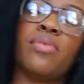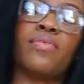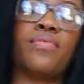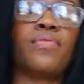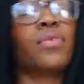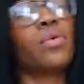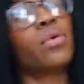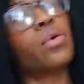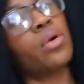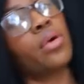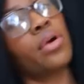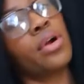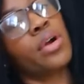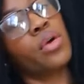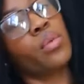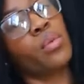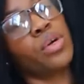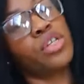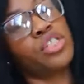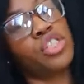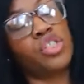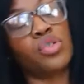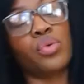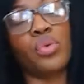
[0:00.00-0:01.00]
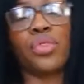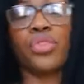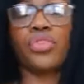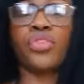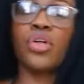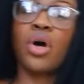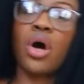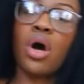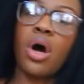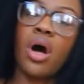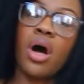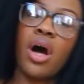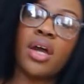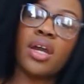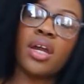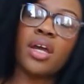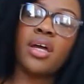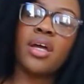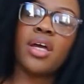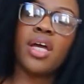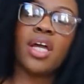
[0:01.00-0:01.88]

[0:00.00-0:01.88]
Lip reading: before, what you thought.